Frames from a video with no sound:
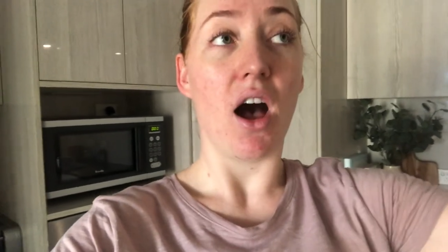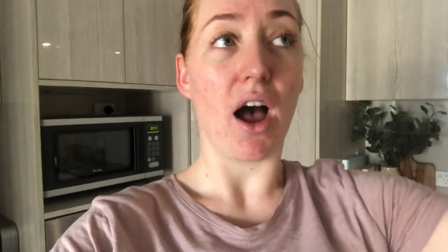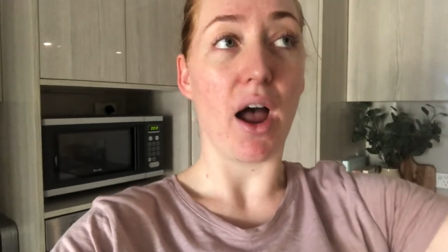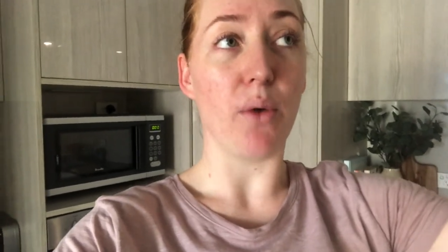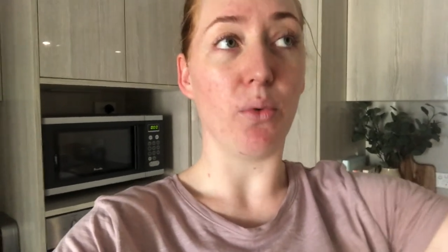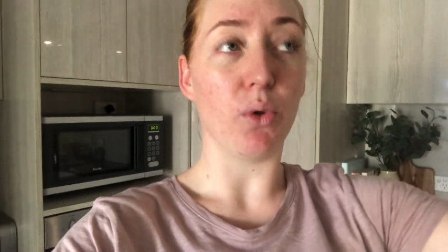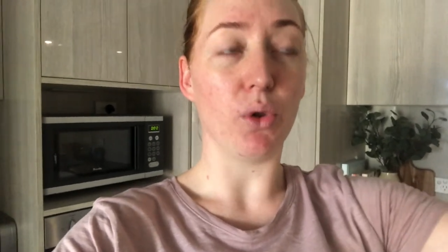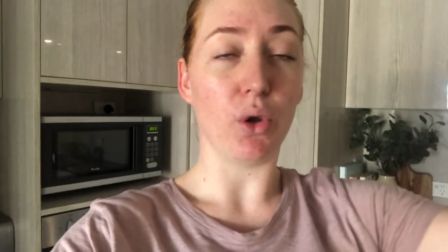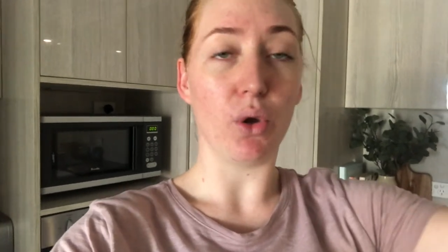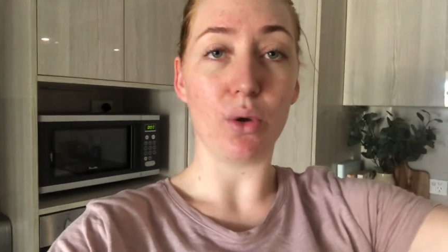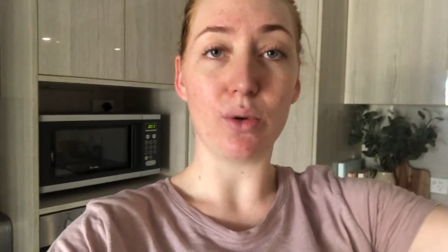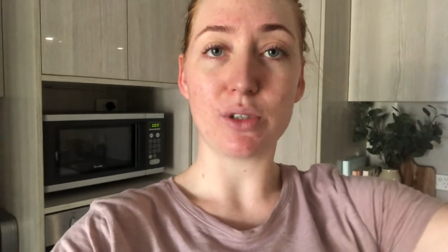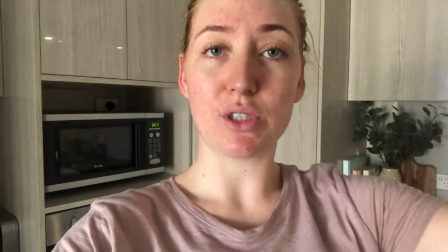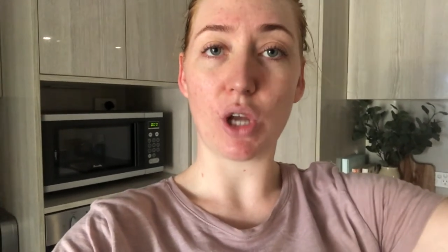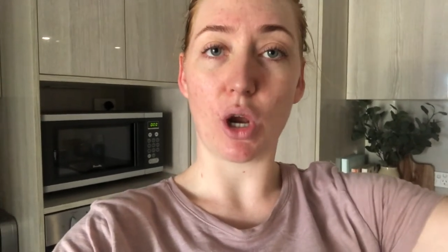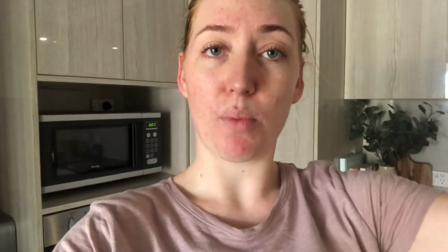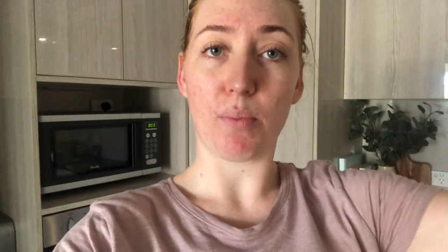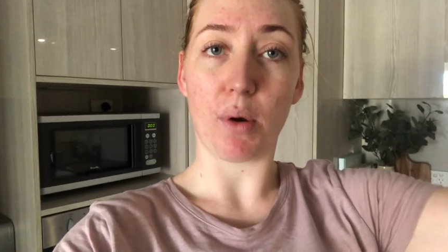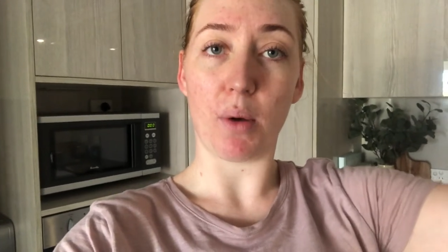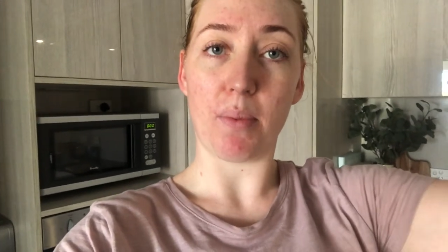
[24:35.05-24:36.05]
I will
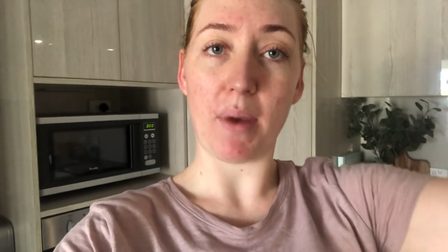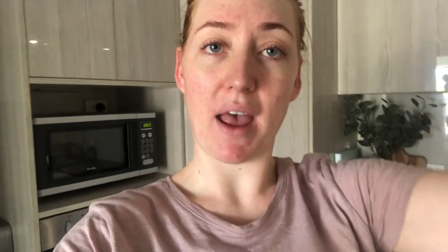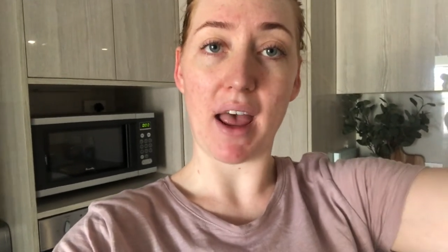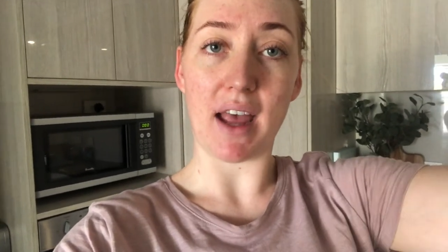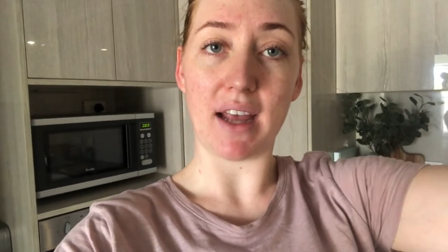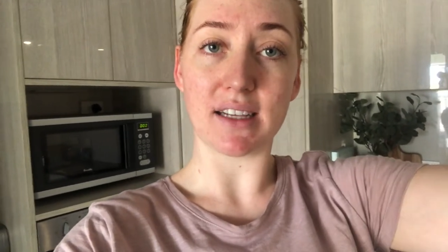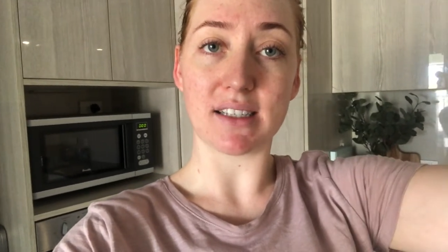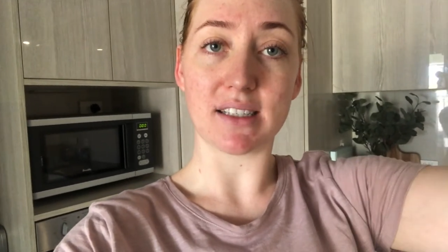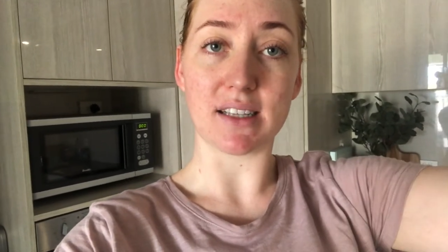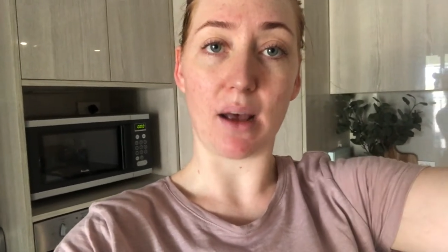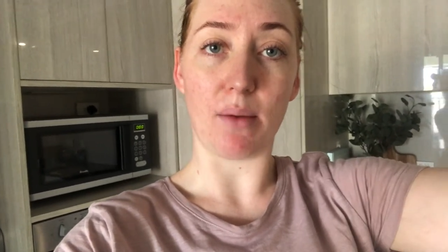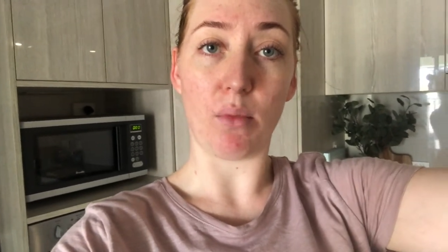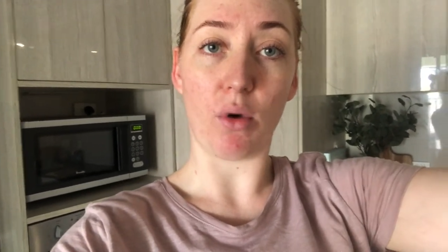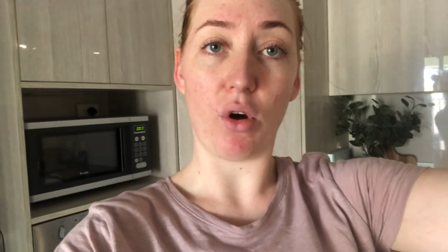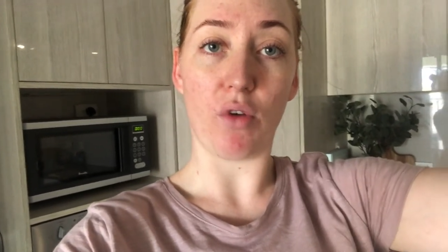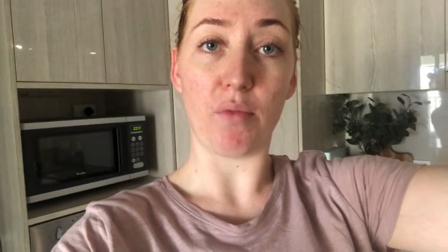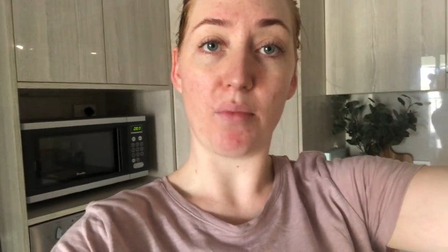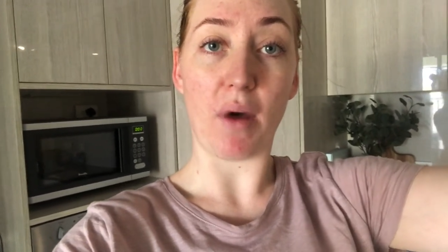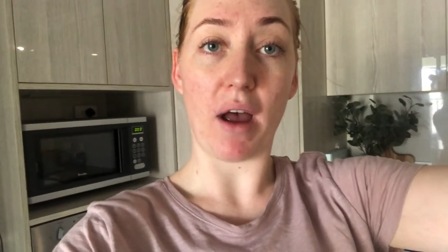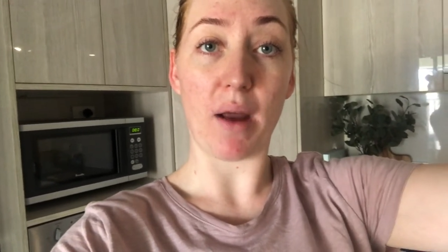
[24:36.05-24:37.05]
also prepare some
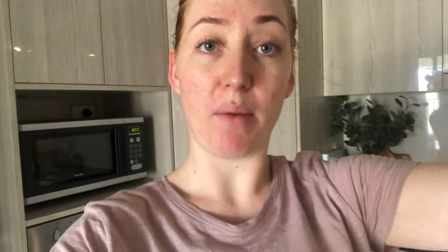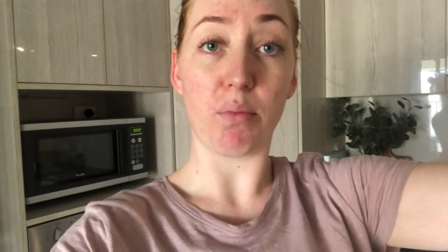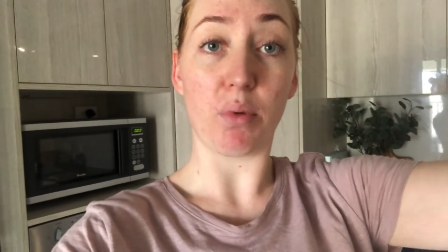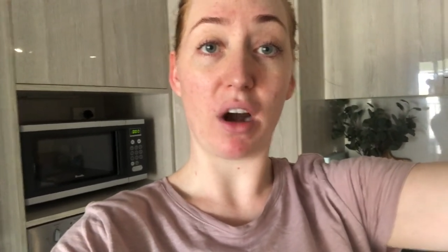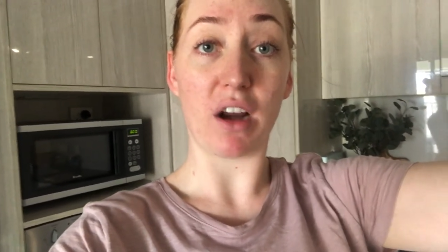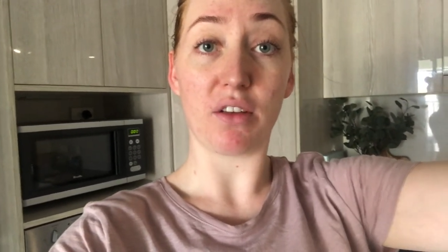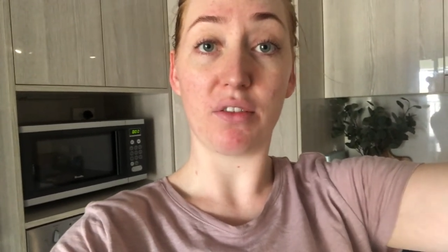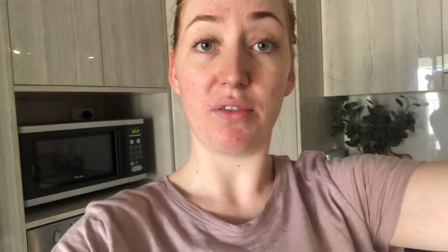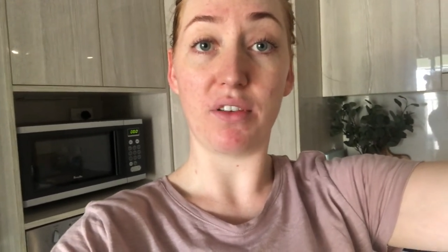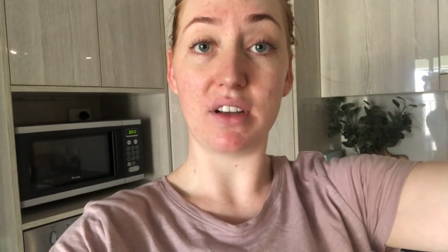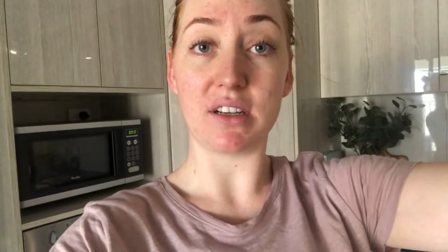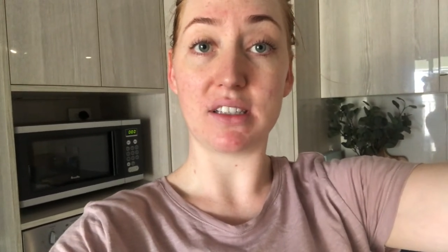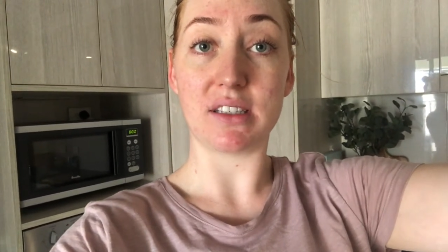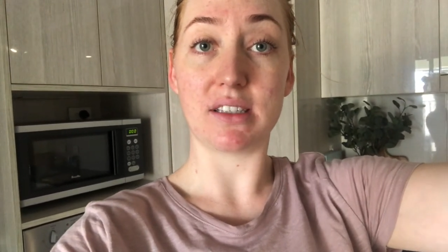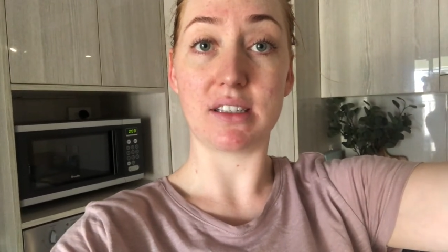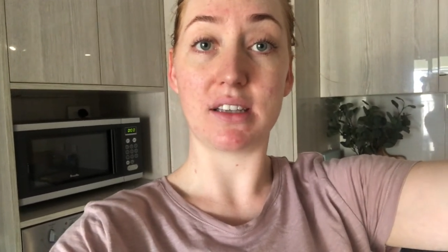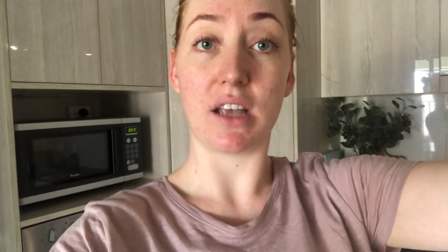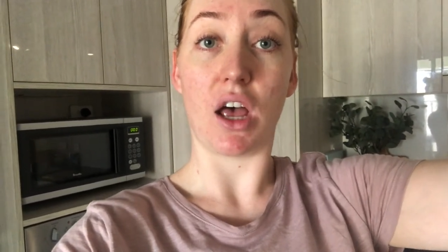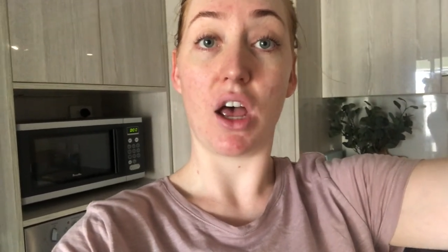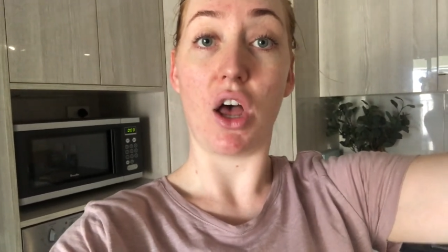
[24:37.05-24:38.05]
of my
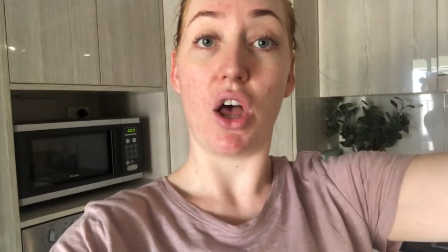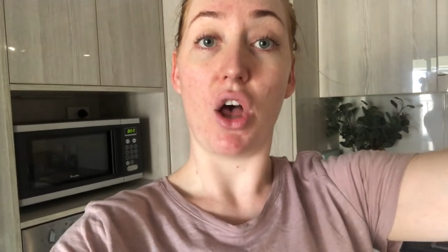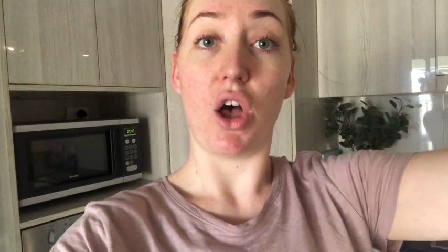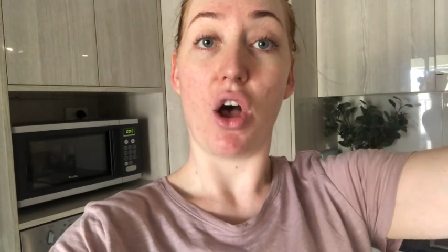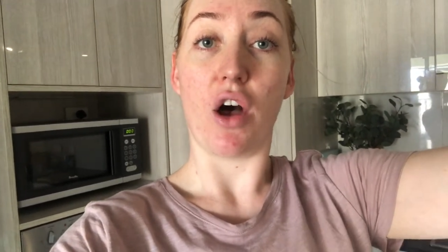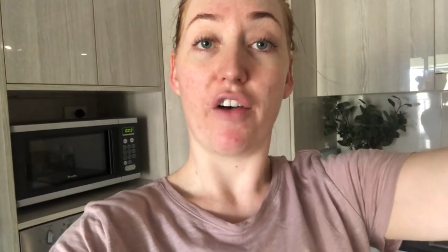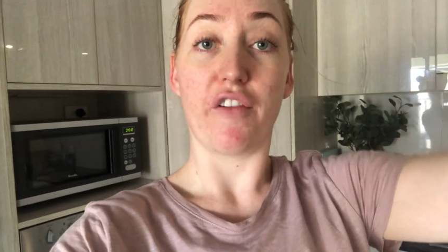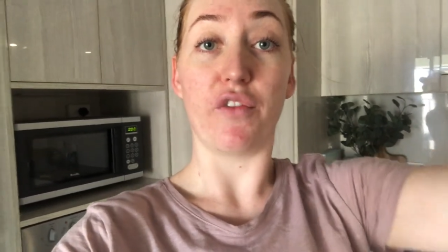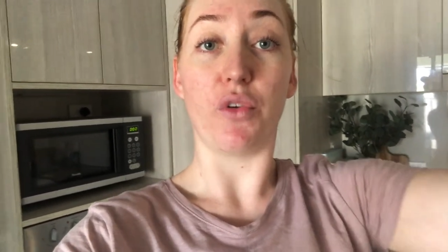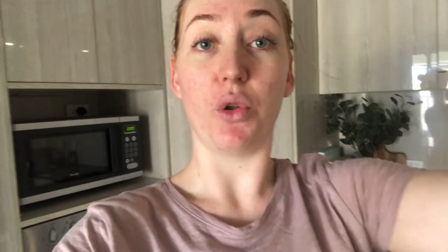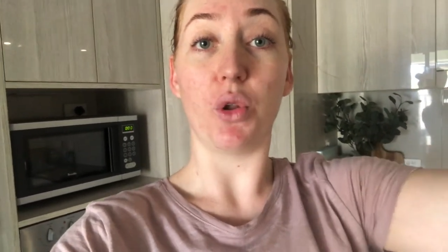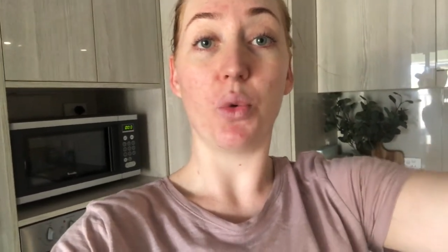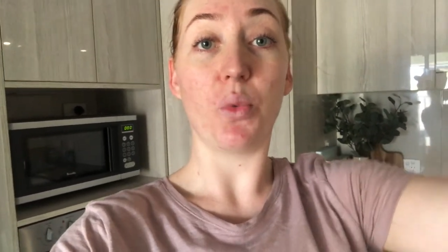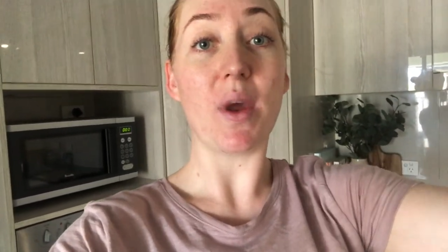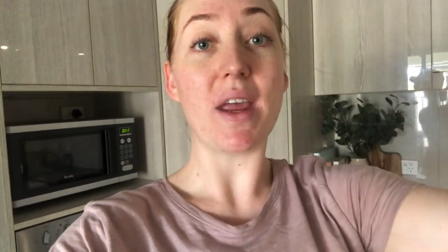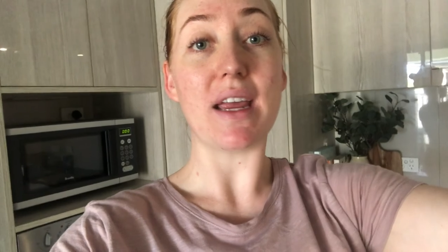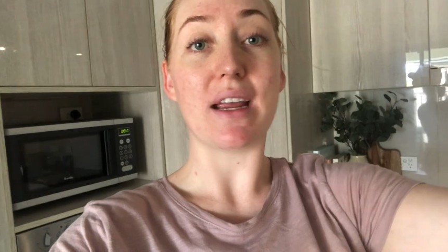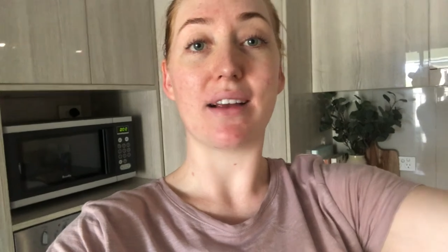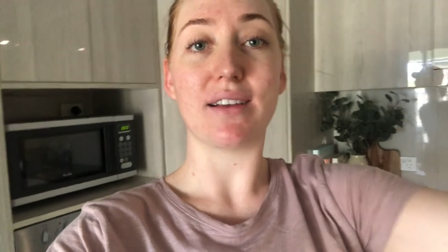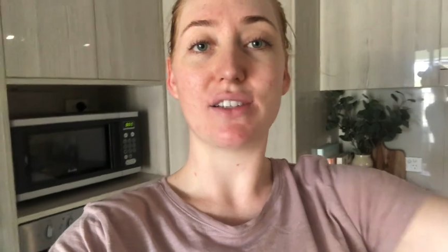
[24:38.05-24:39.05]
breakfasts for the week.